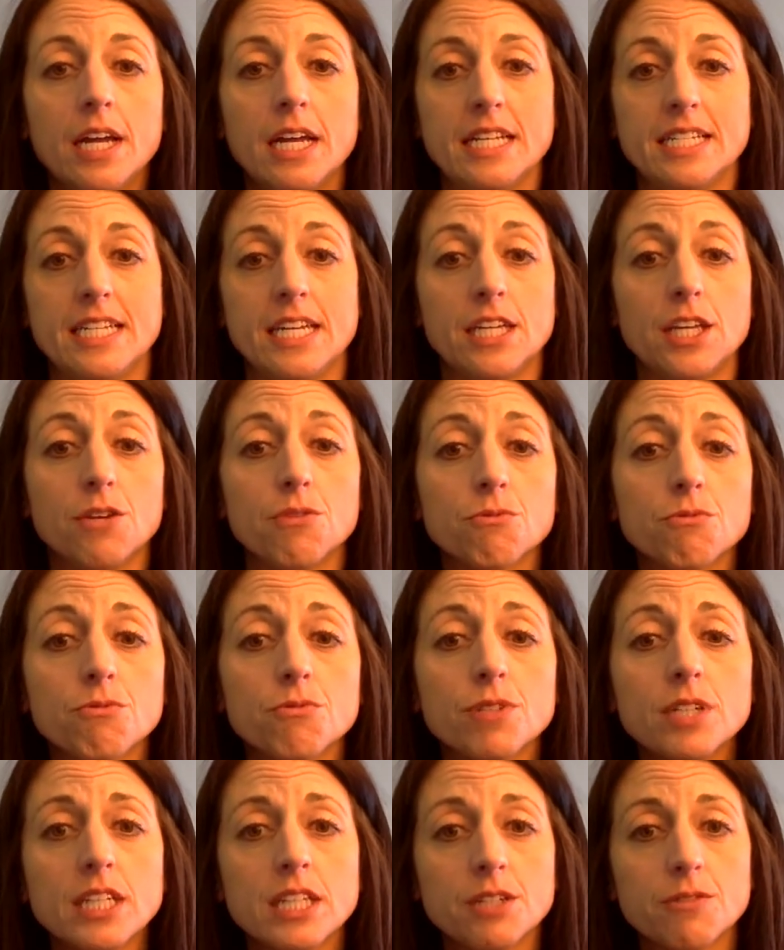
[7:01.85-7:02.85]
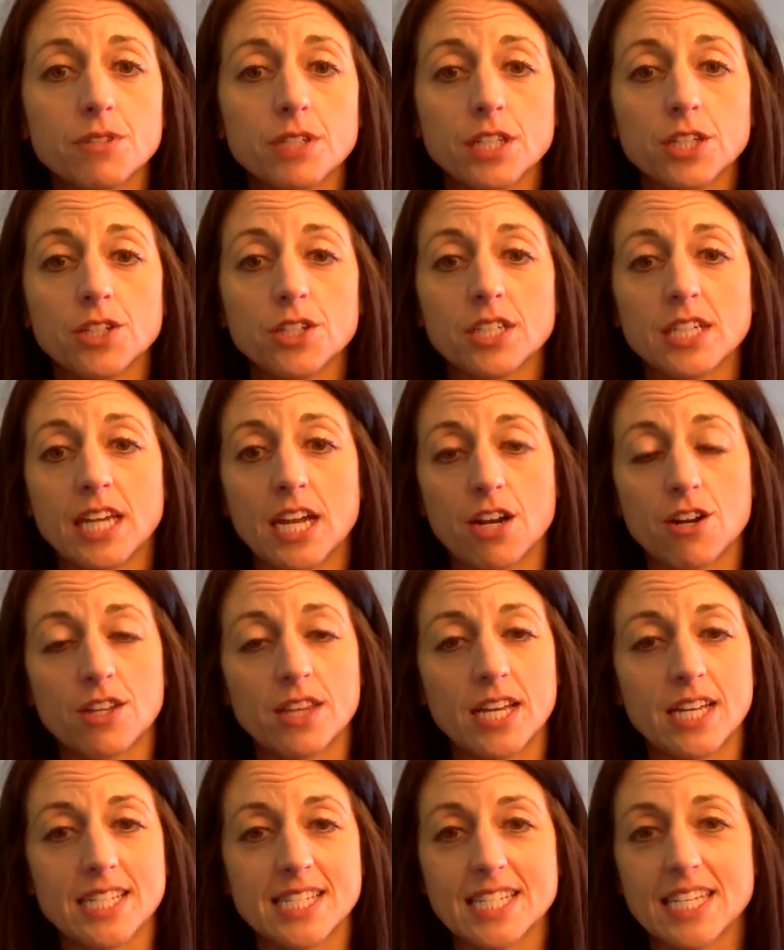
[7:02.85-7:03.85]
taking really, really good care of
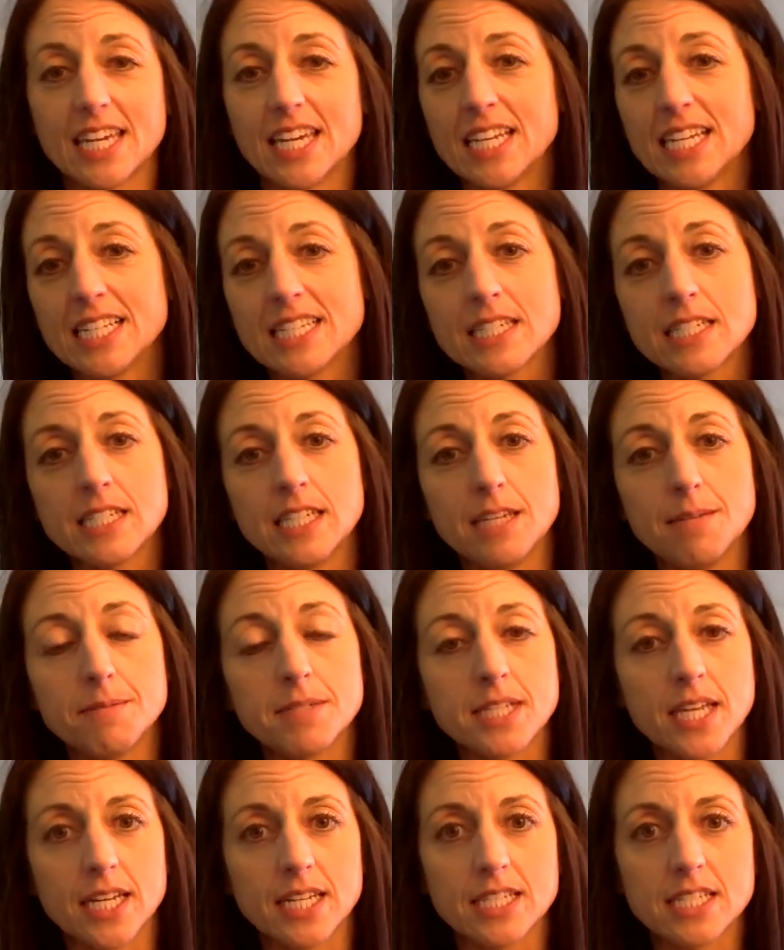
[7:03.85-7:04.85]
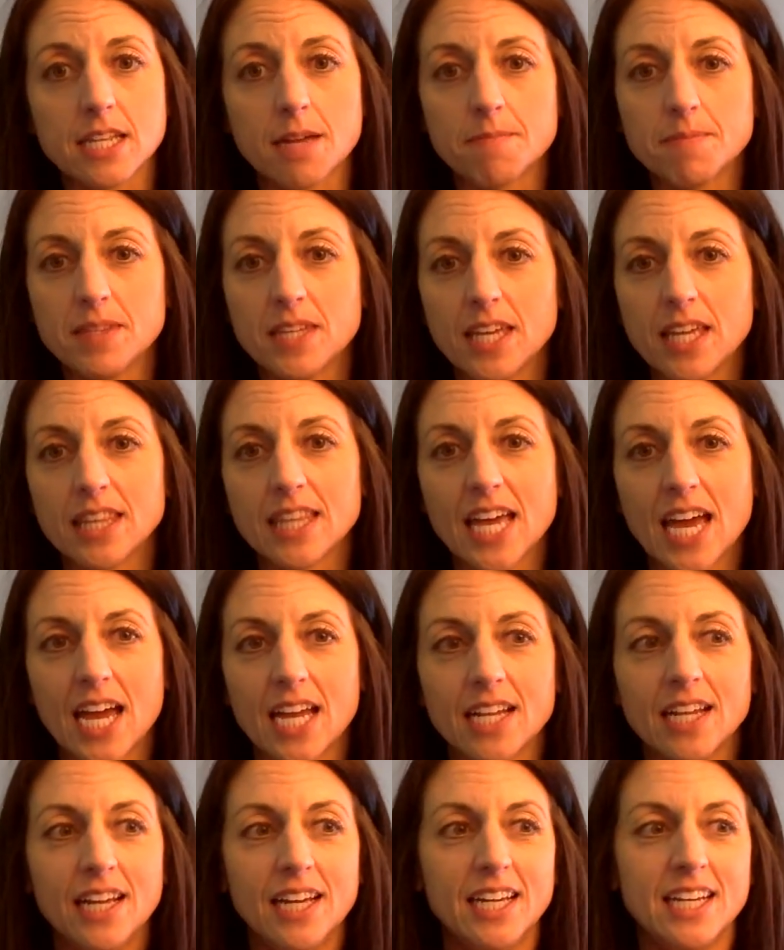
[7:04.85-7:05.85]
that skin. It seems like something that
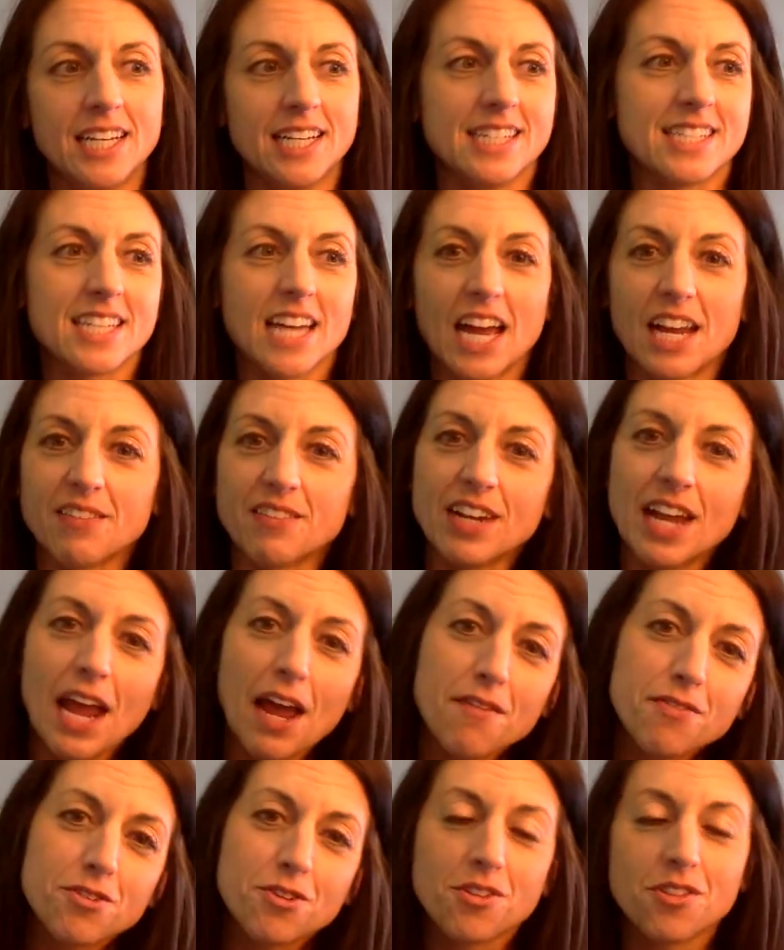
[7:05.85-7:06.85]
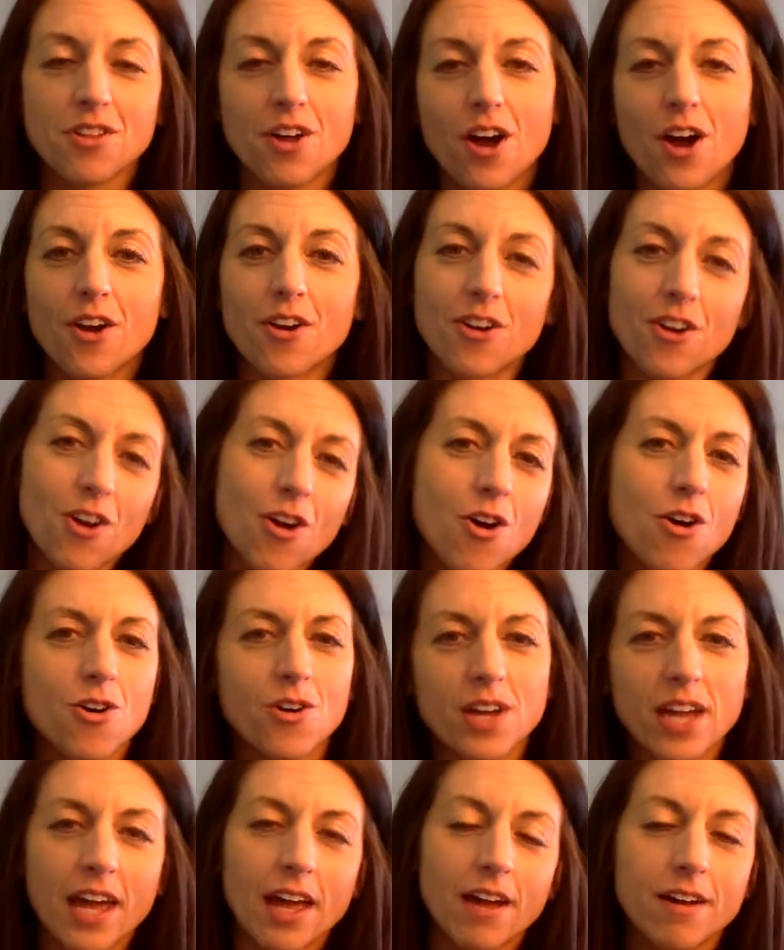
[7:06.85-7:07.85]
is kind of an afterthought, or, I'll
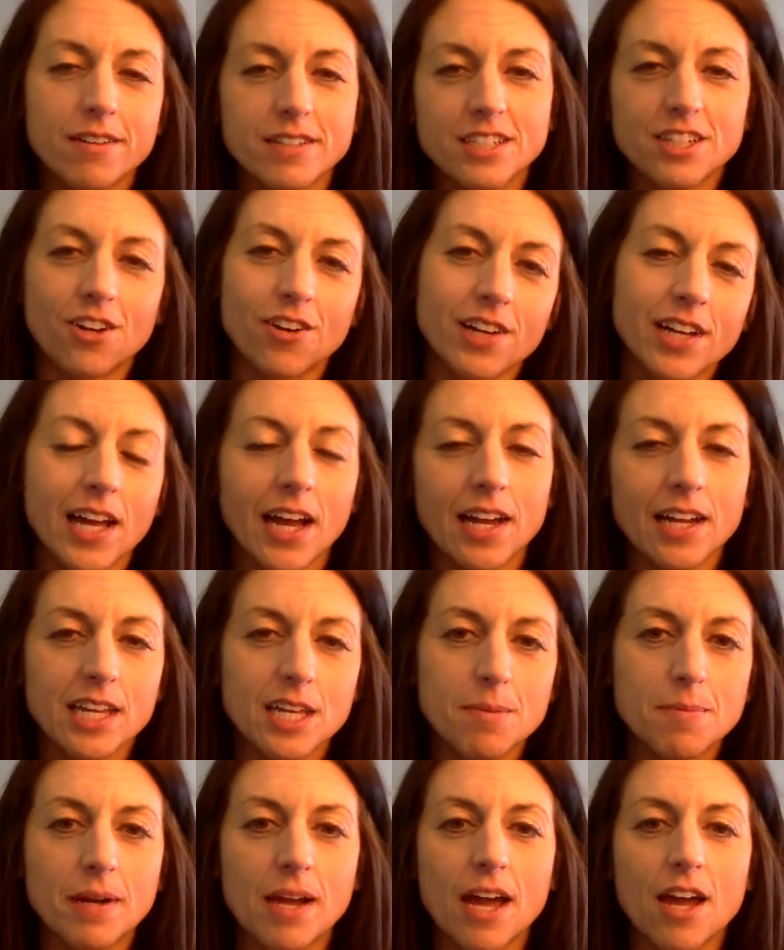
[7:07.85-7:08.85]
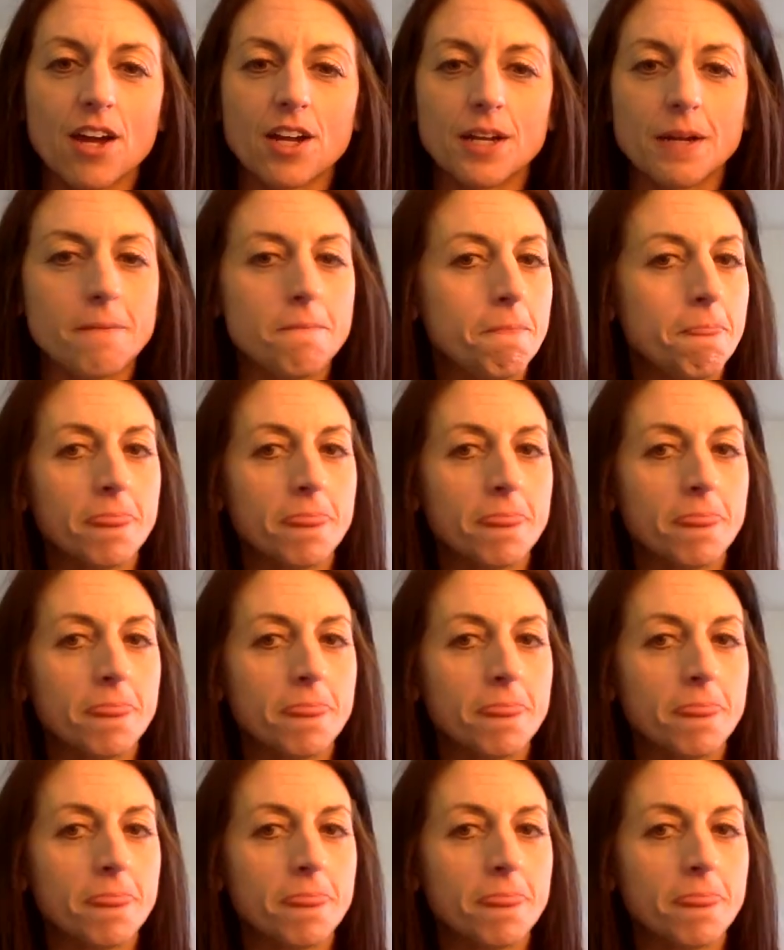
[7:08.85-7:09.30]
kind of keep an eye on it.